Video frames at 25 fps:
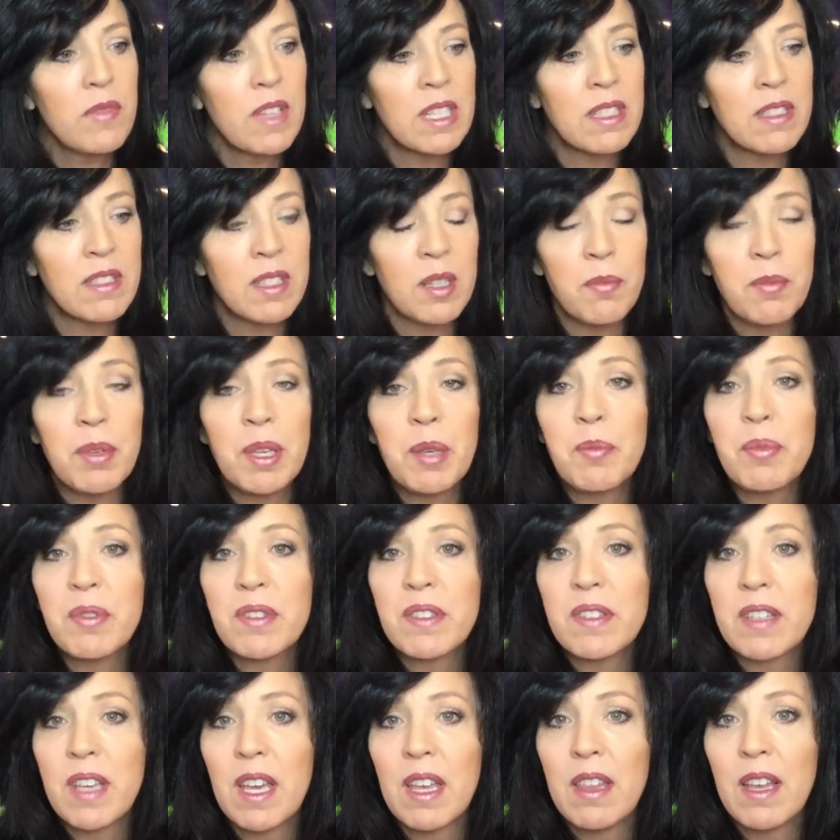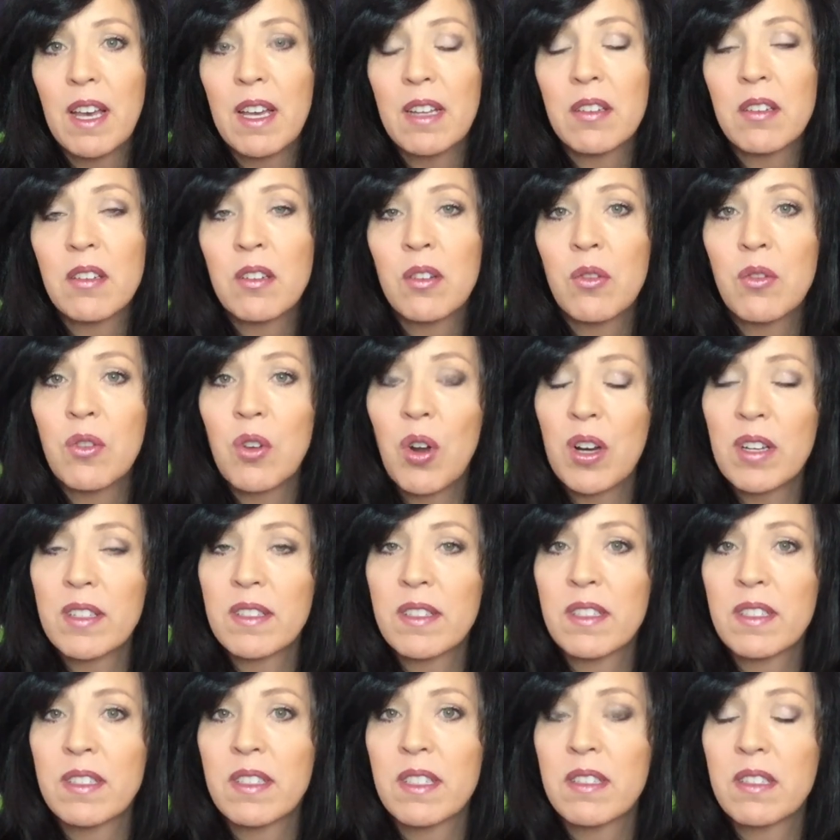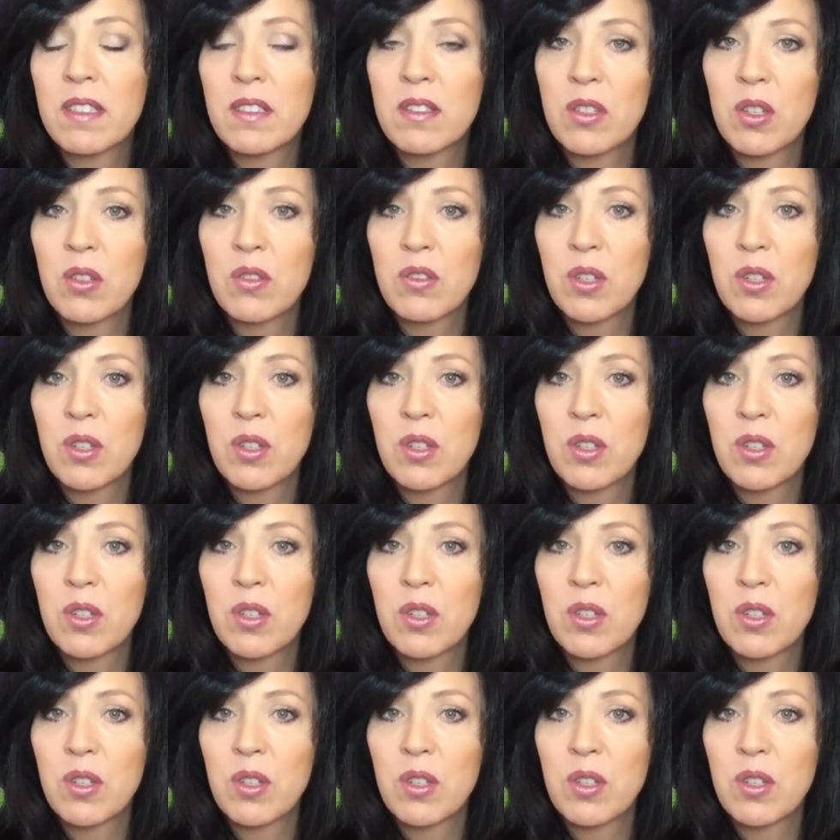Some people say that you know narcissists and